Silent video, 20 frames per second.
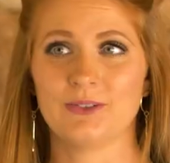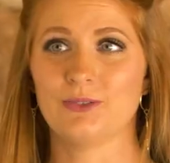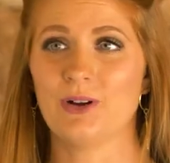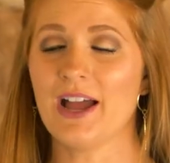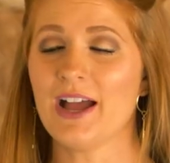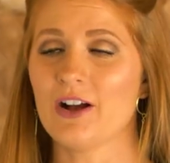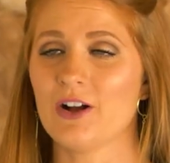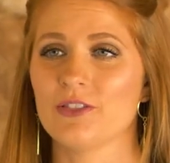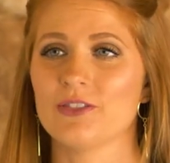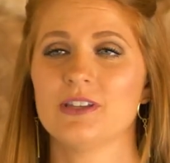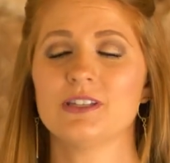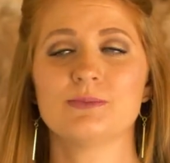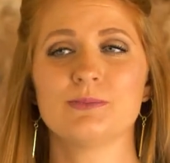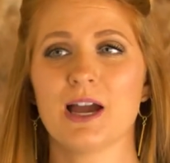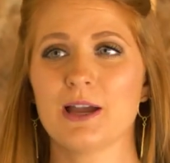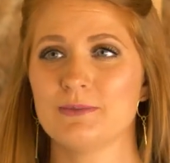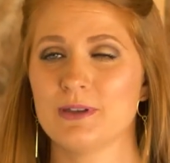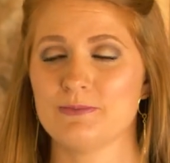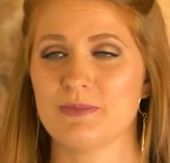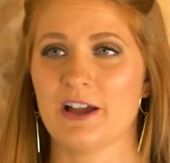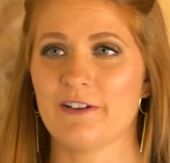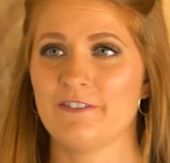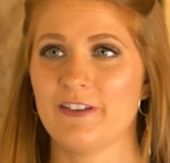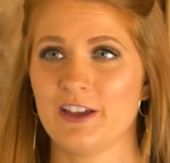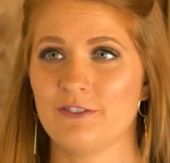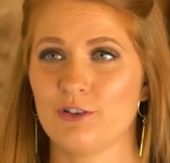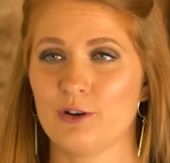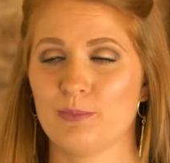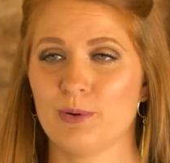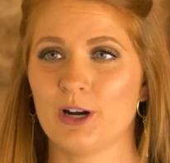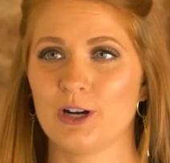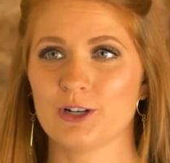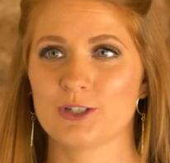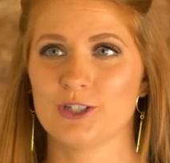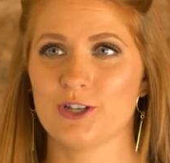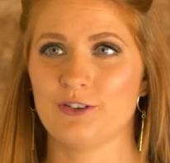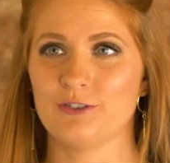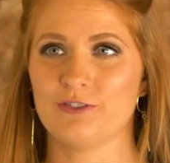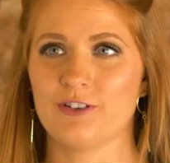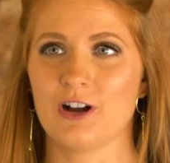Wow, this might be my favorite perk
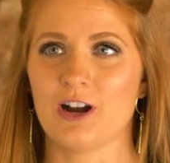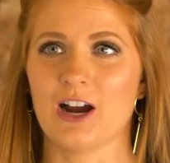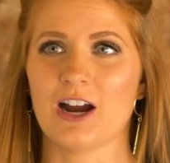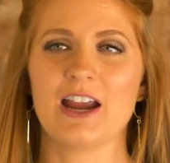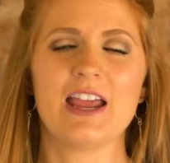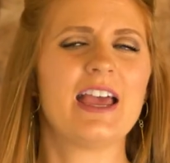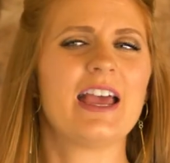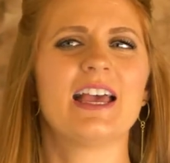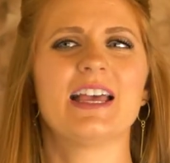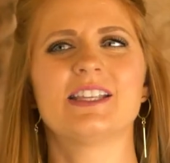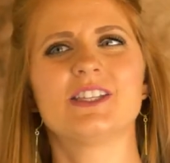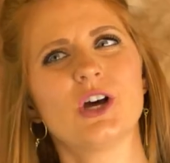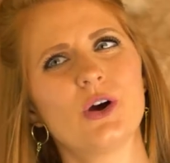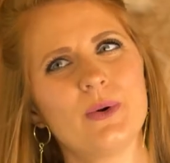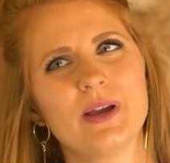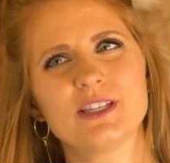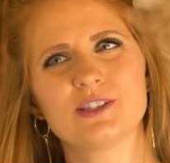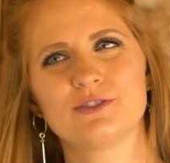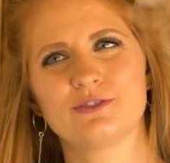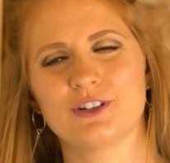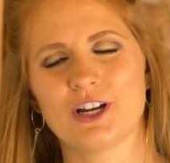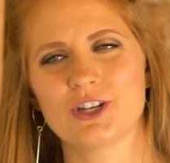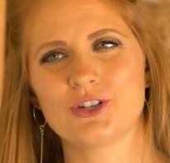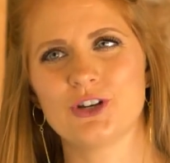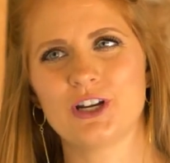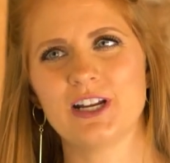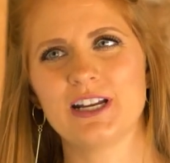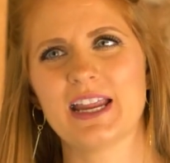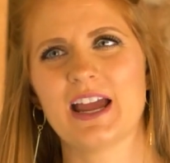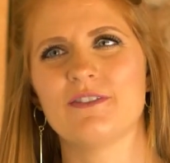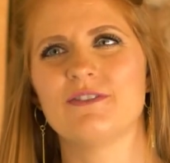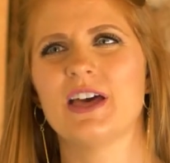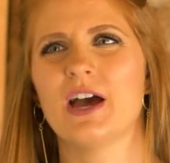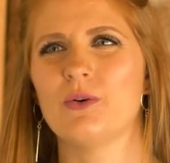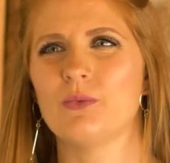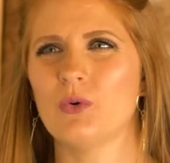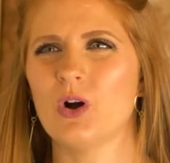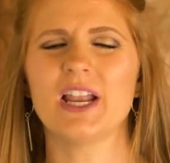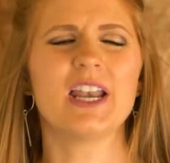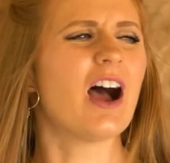so far. It's always frustrating to have
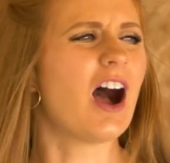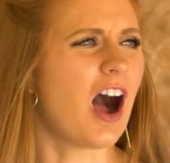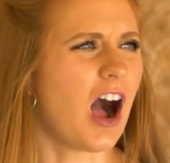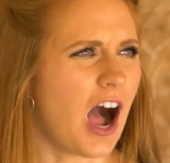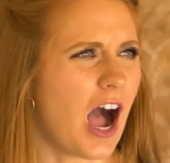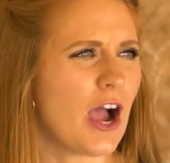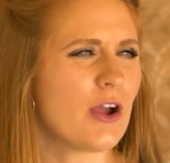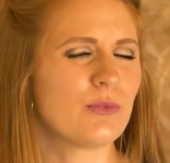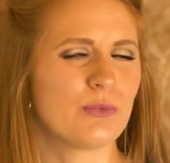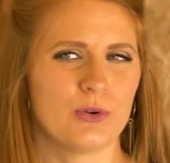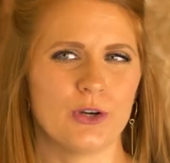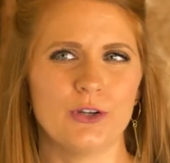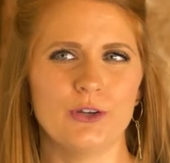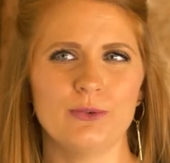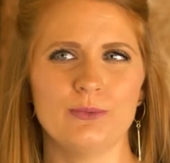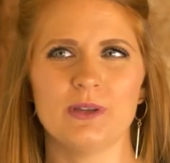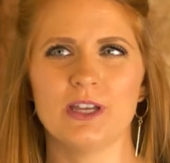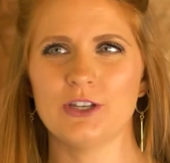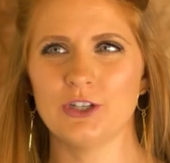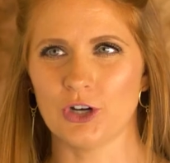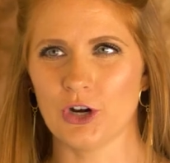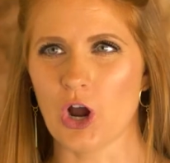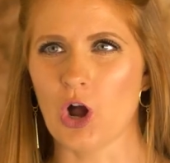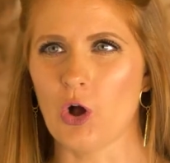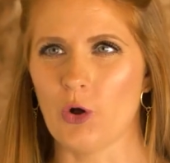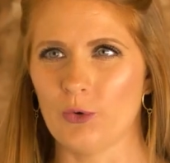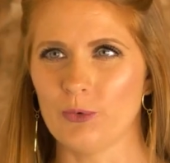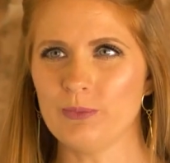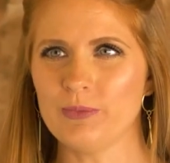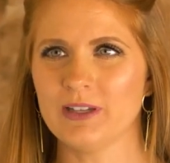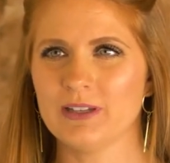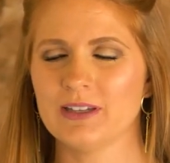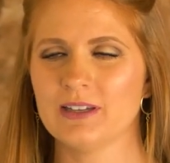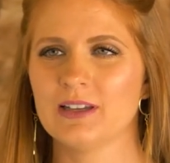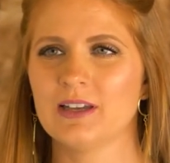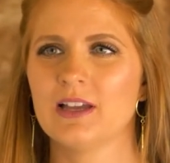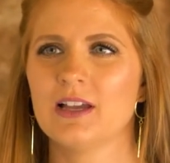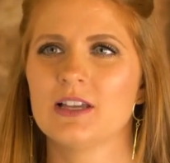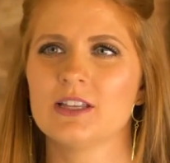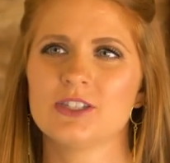that one hot room in your home.
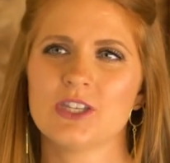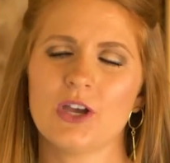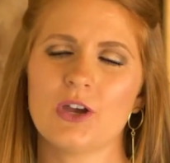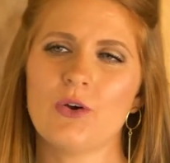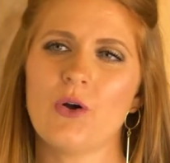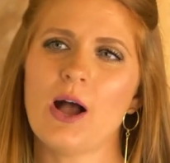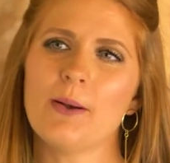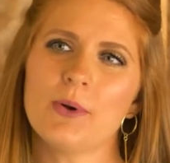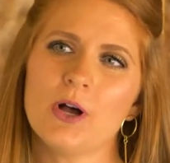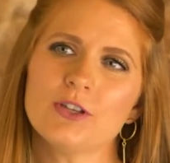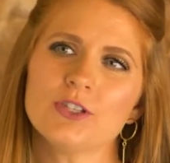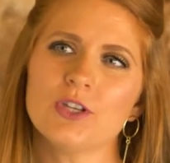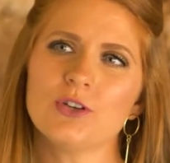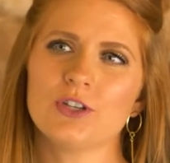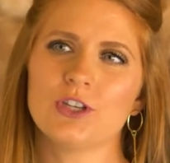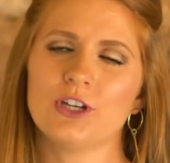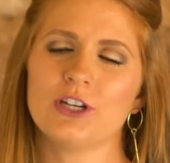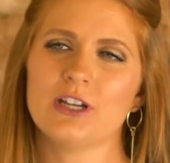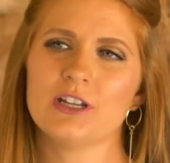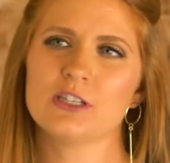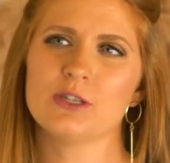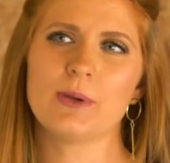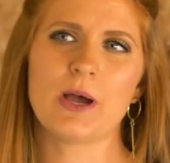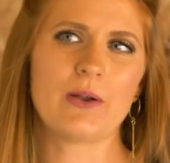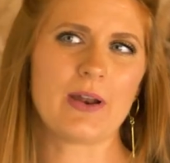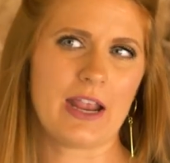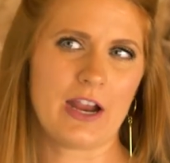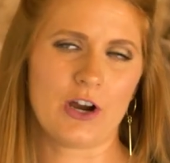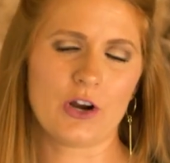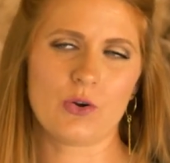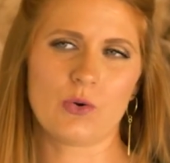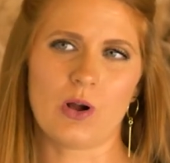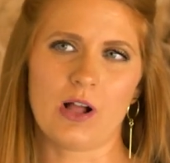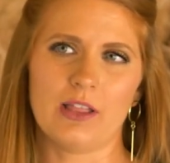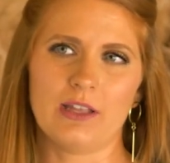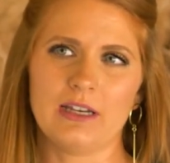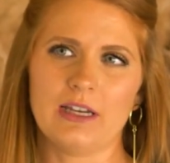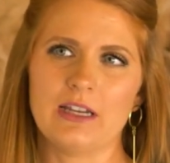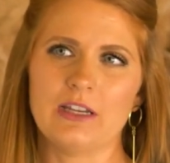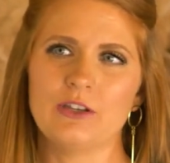So I'm also curious about air
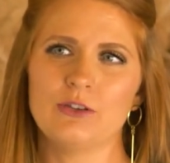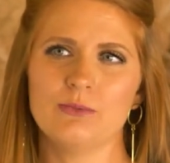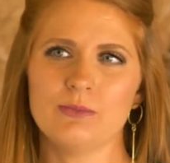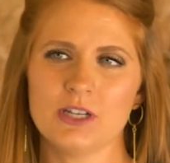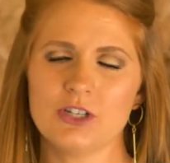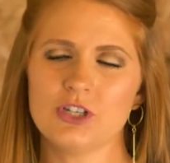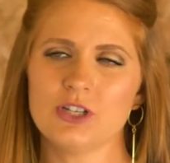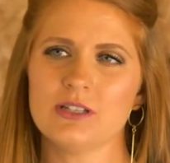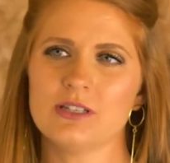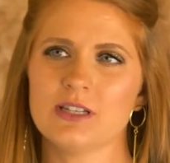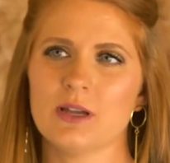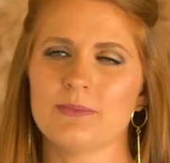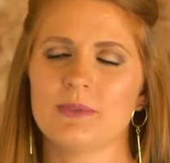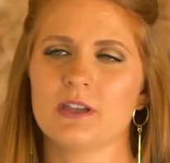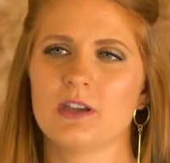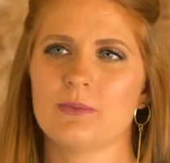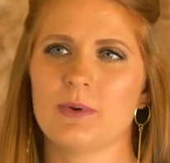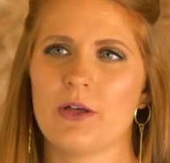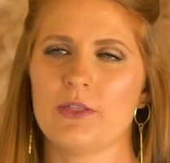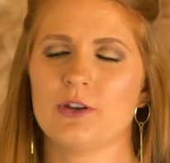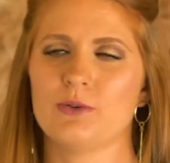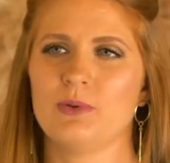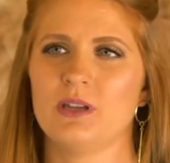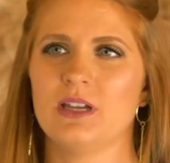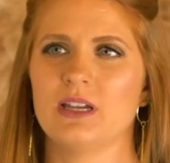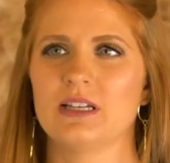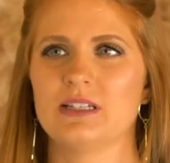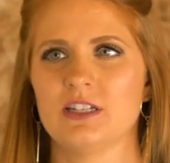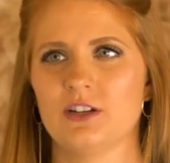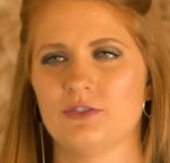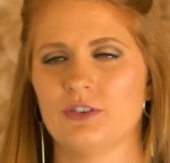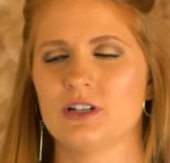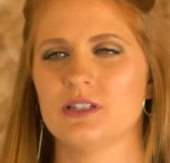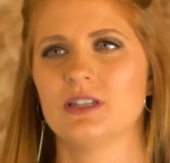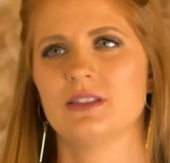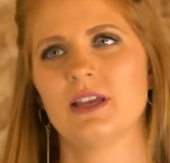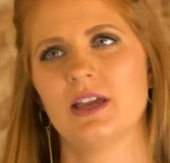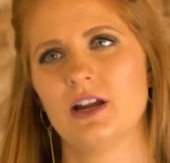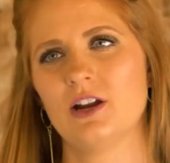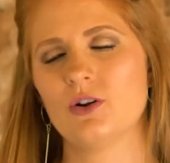quality. You mentioned something about there being a
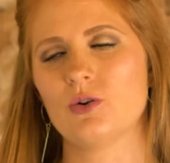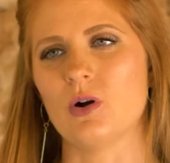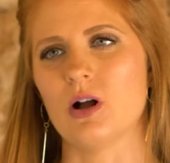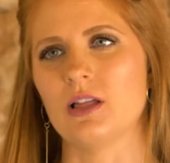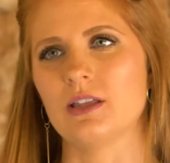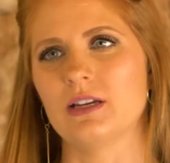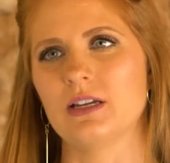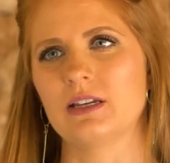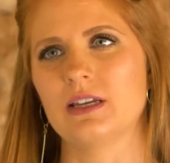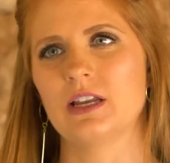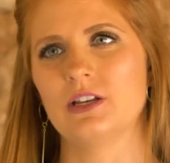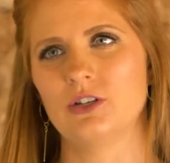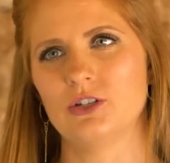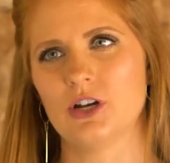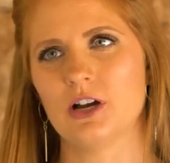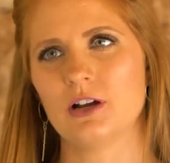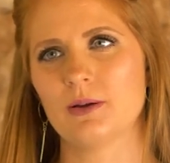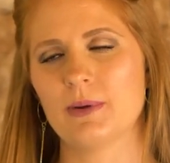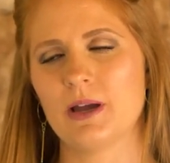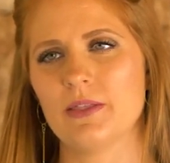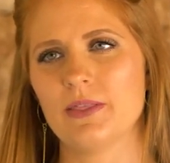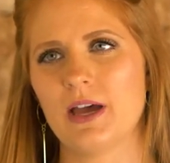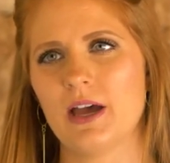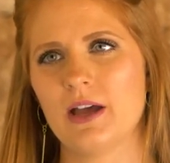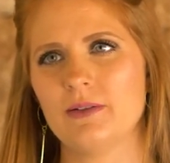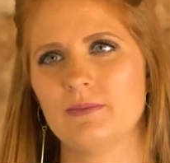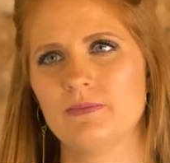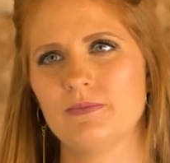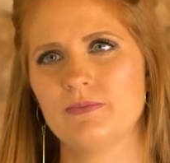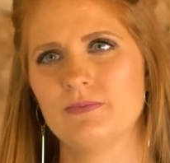difference in the air quality. Can you talk about that?